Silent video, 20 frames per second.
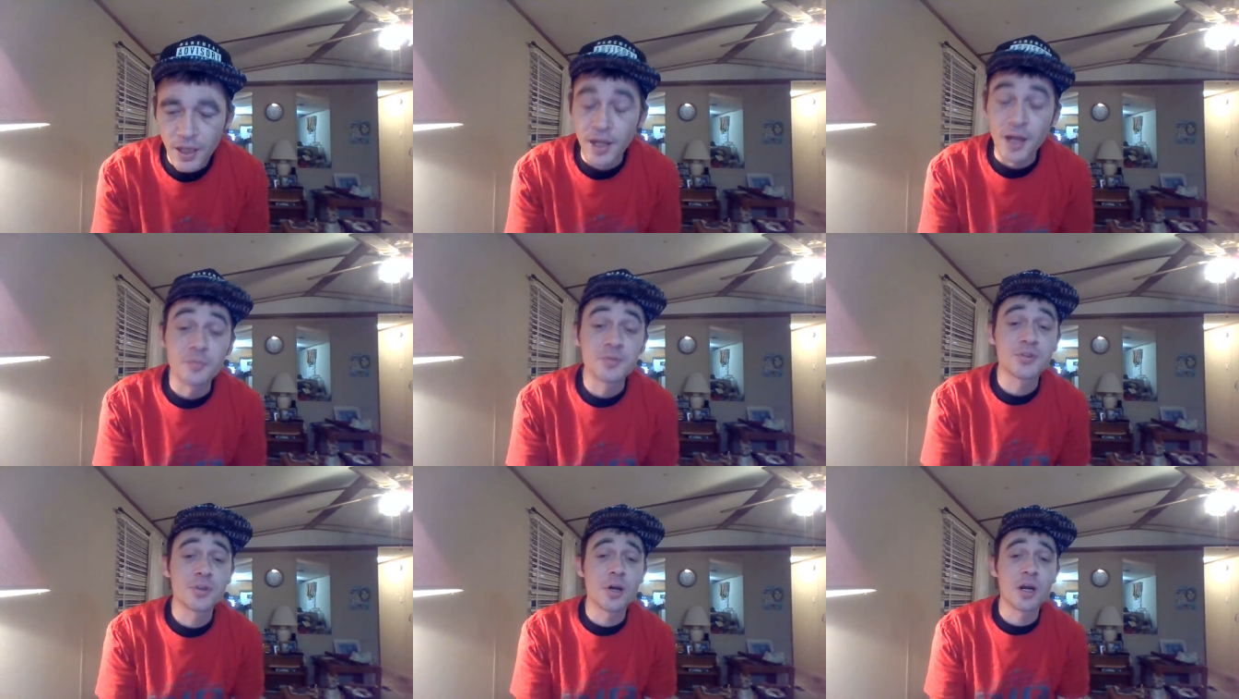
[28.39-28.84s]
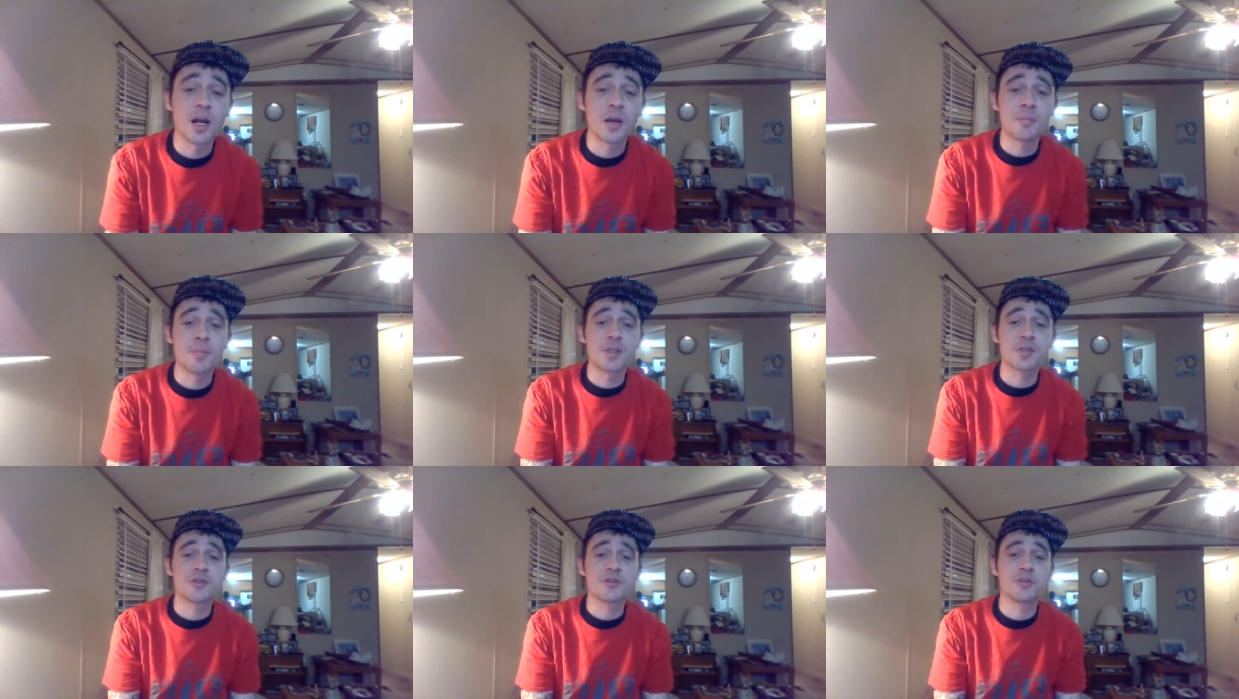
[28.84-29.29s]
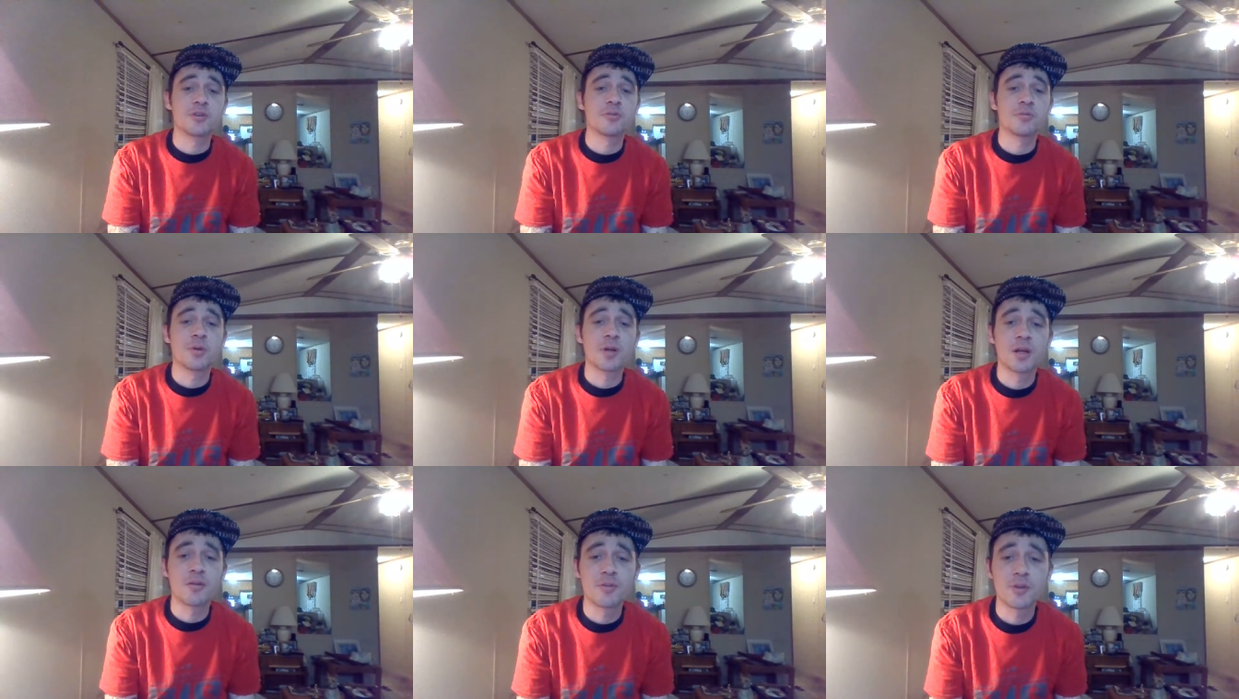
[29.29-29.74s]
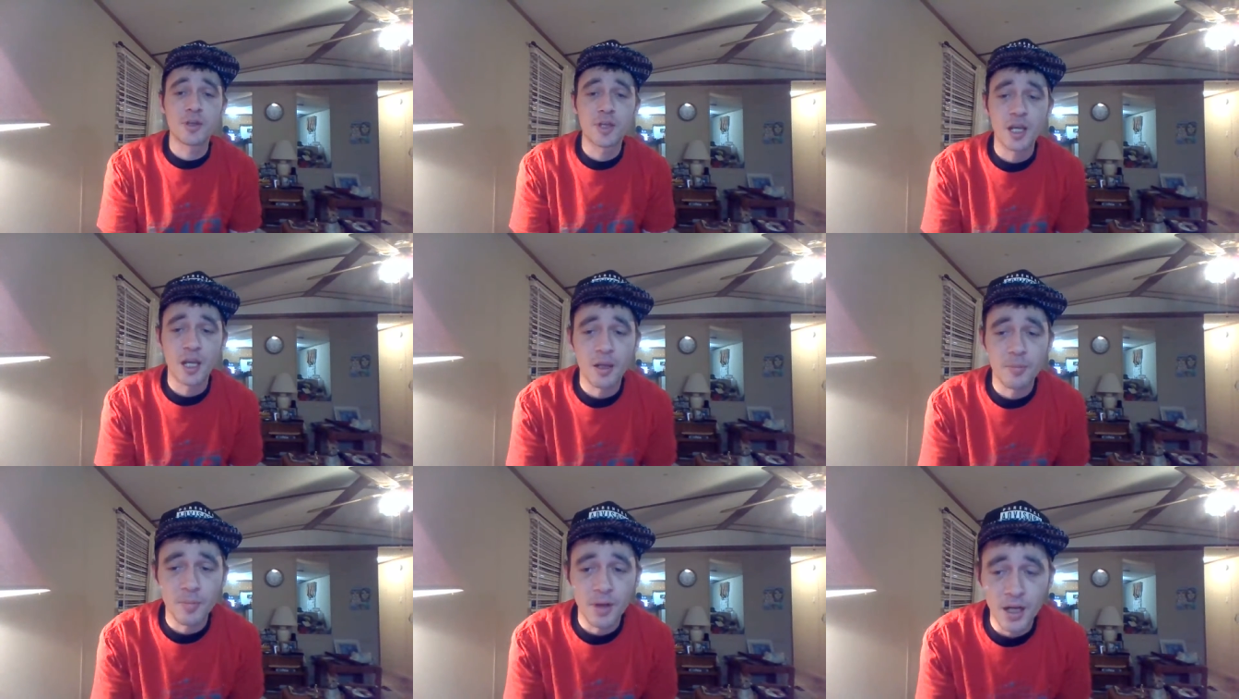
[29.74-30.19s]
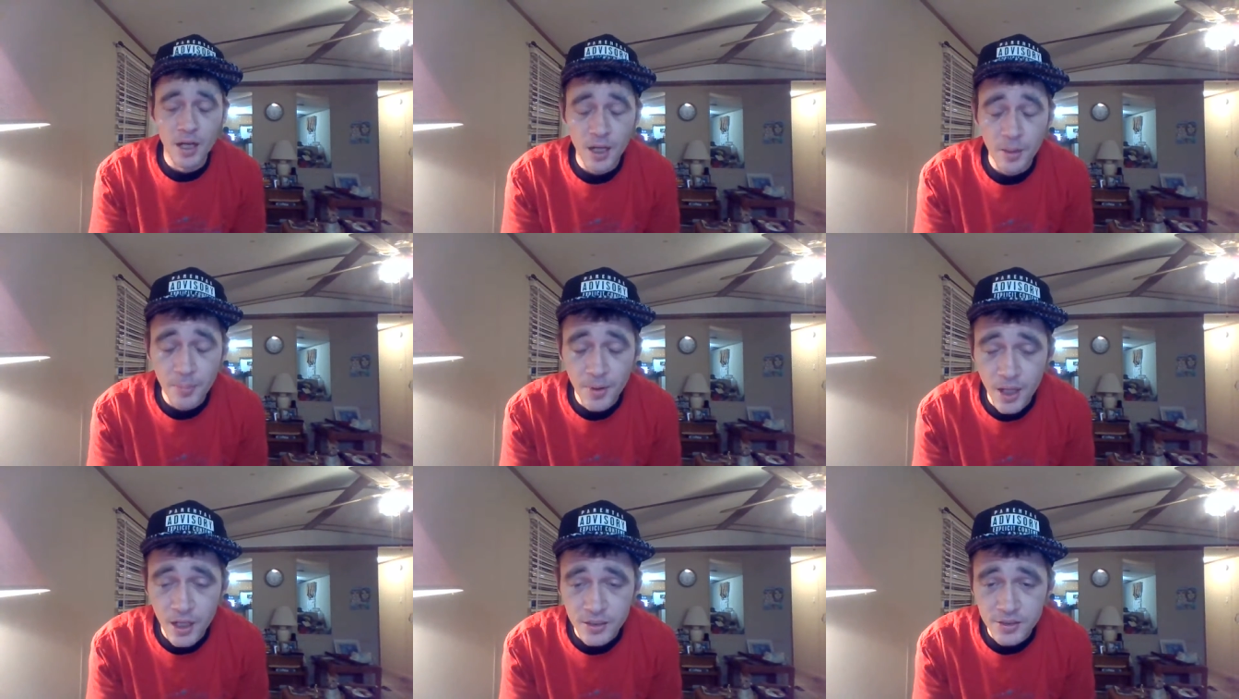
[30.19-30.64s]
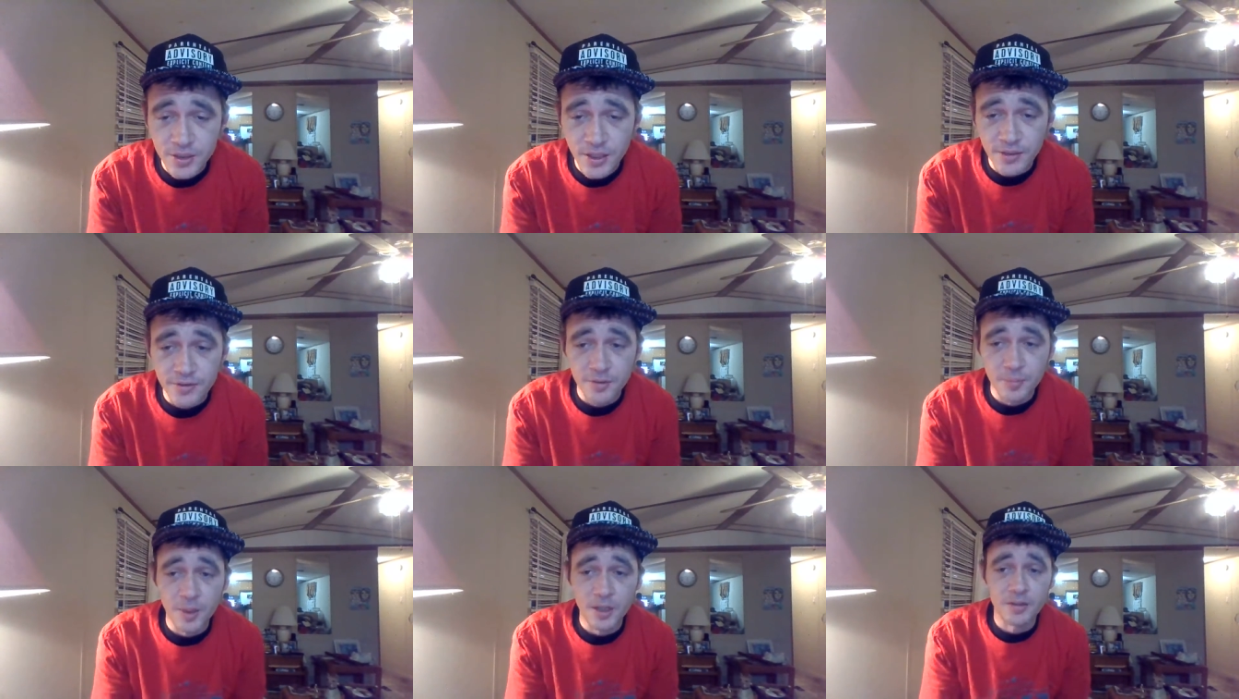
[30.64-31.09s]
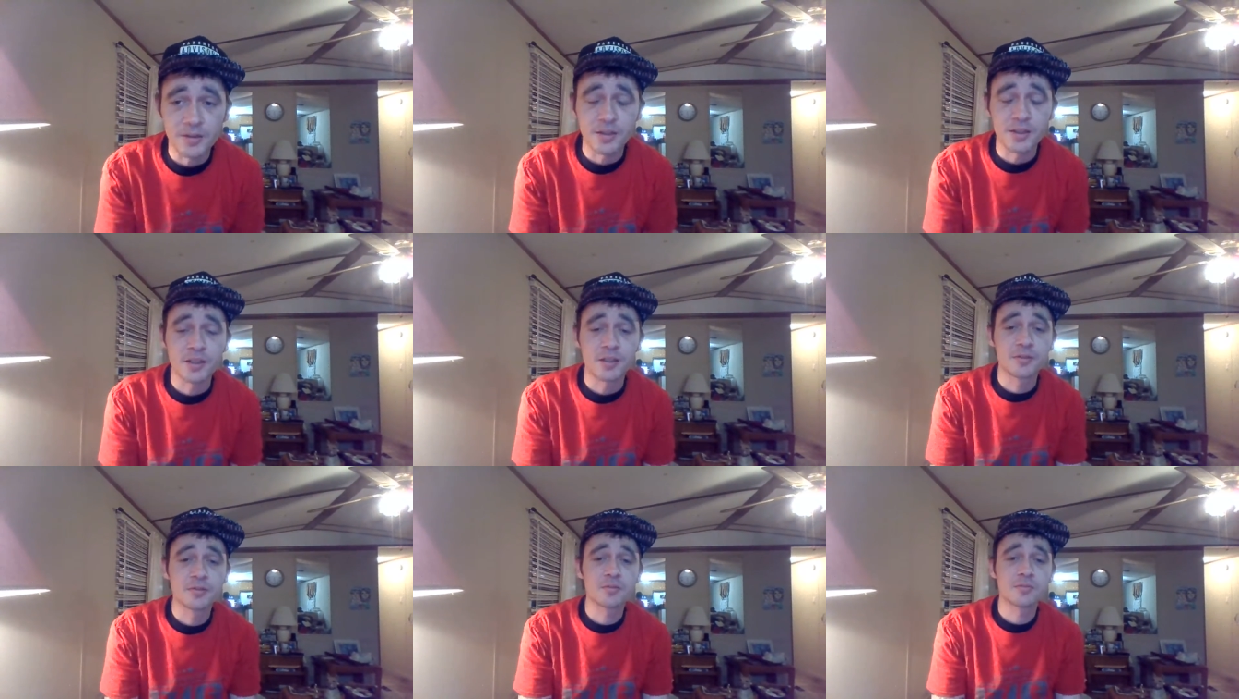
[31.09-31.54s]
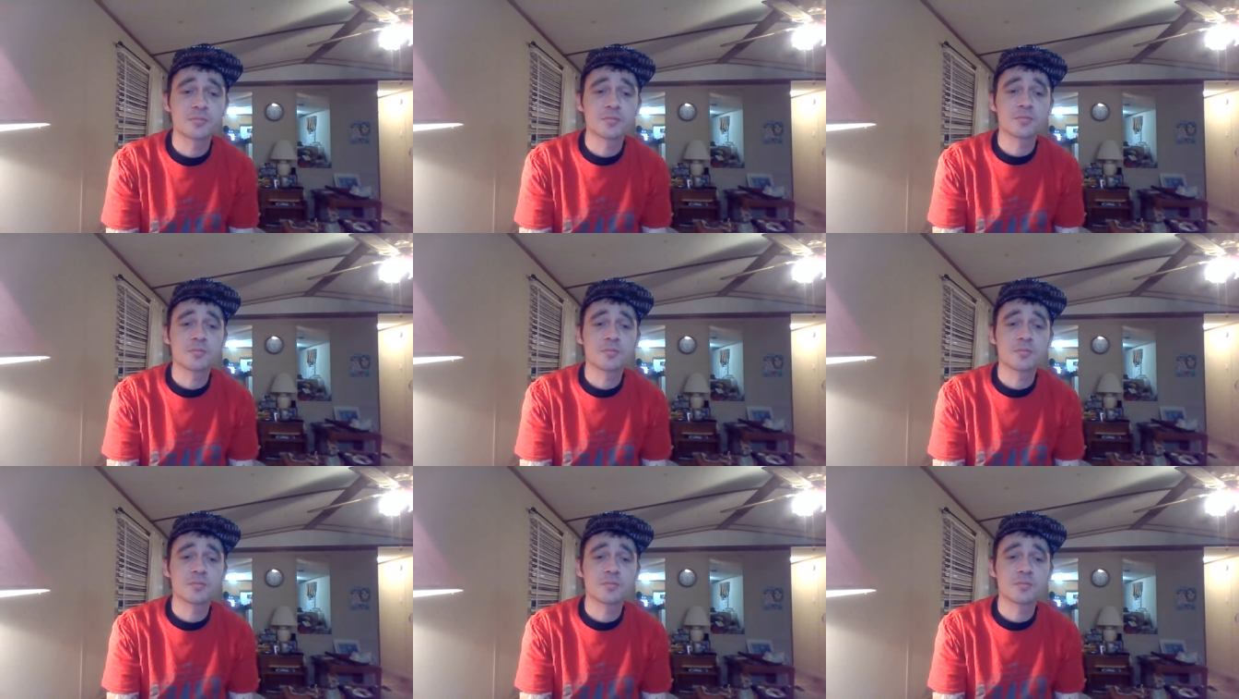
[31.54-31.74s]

and I'm sorry I missed you whenever you came by. I apologize about that.